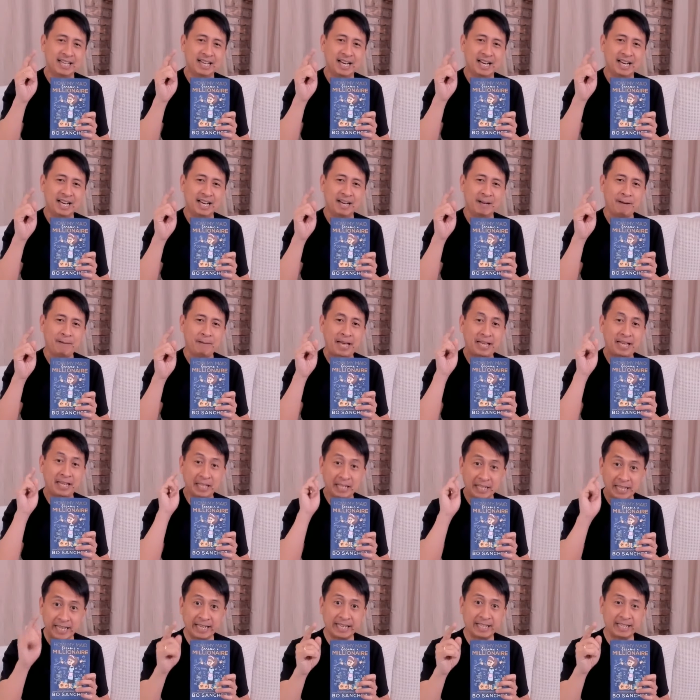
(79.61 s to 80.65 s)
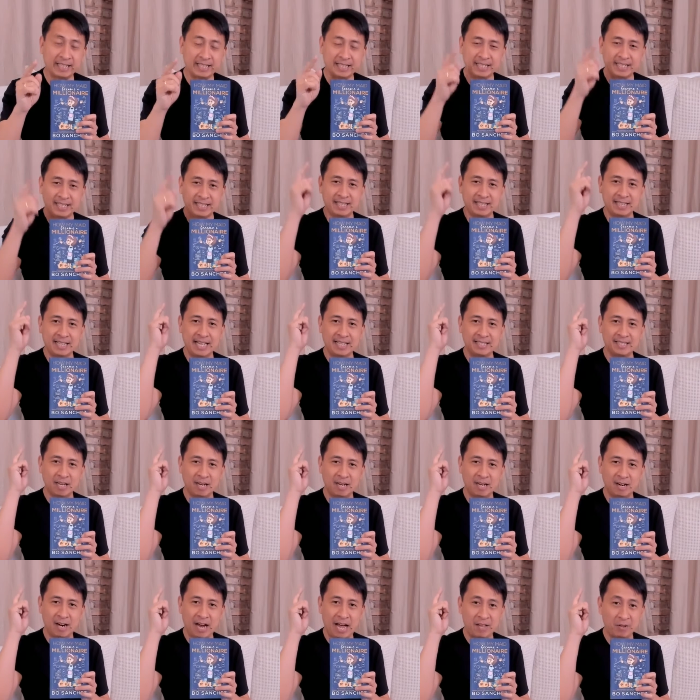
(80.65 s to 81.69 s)
a link that's
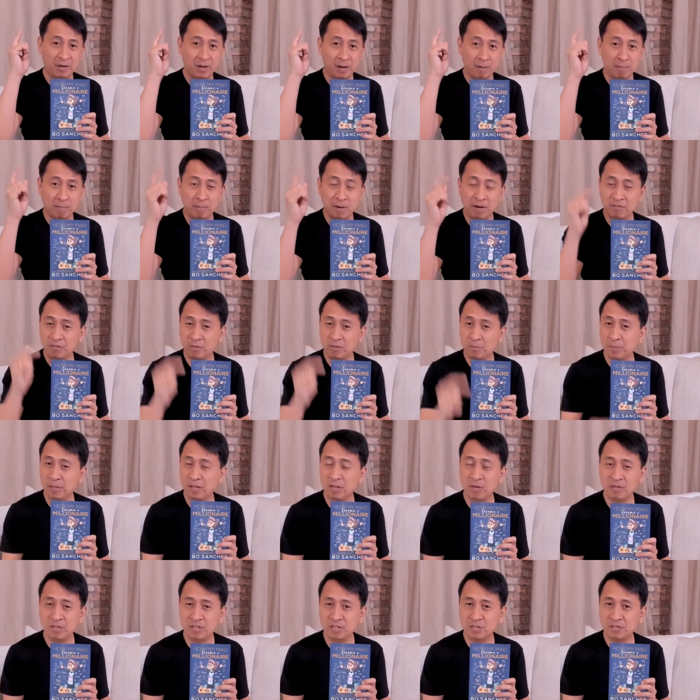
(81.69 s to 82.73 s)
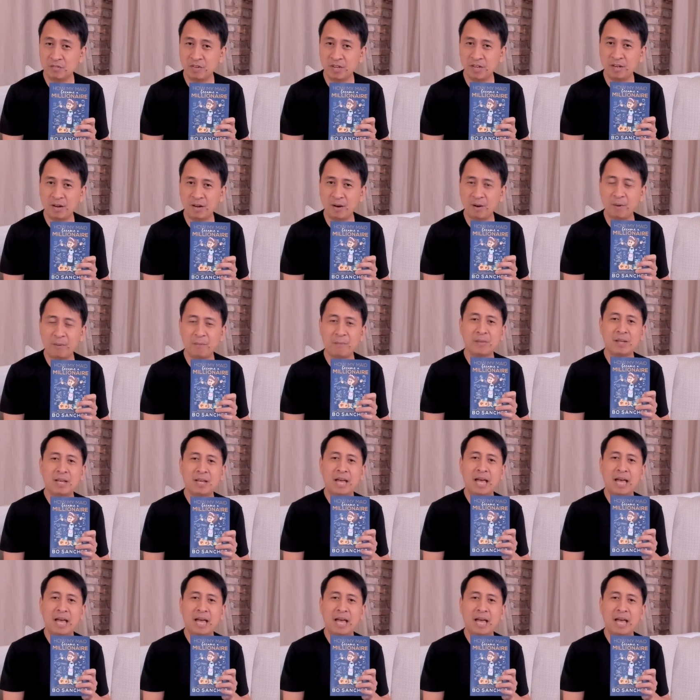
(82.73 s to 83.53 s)
either above or below this video,